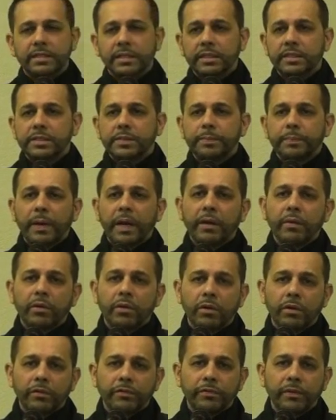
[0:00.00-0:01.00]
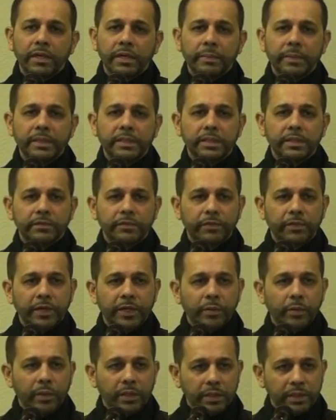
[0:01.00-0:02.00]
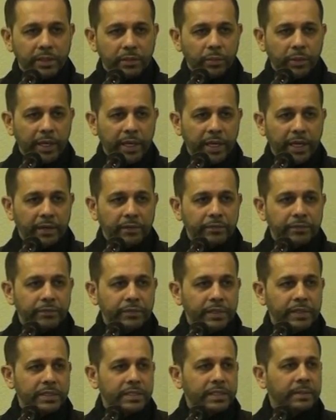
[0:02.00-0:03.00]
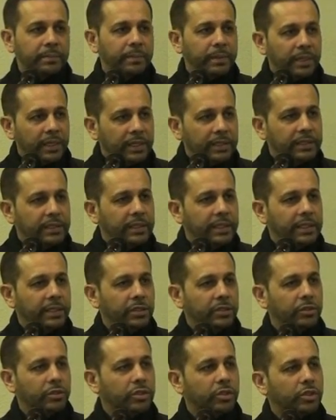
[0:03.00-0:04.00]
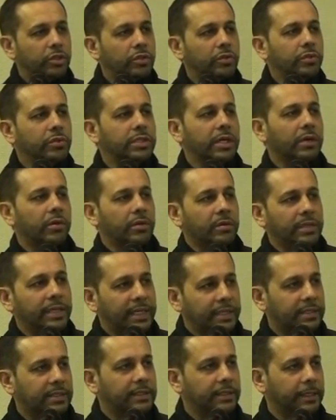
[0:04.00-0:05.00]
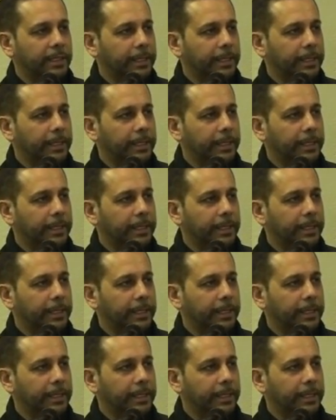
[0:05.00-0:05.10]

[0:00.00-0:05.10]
is this power of limited free will that we have, this ability to choose our own